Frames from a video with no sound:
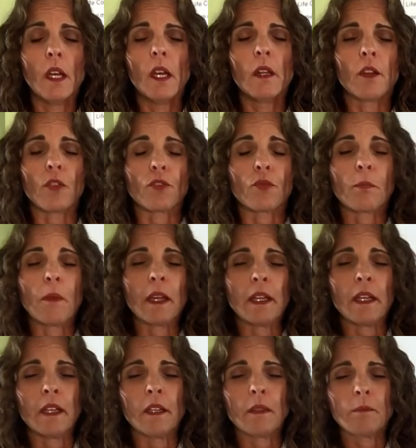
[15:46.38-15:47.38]
there's
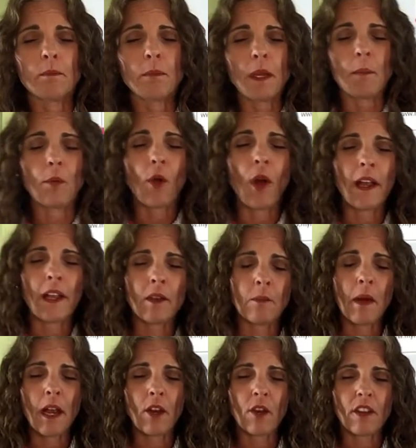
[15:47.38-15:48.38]
many people I
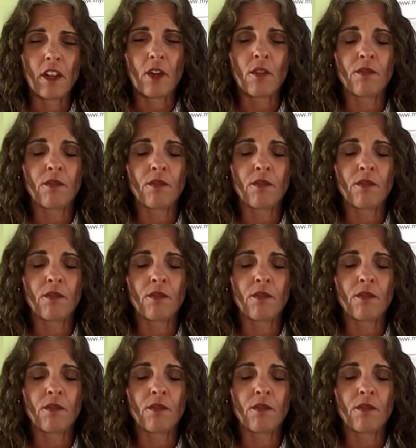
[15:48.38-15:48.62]
admire that are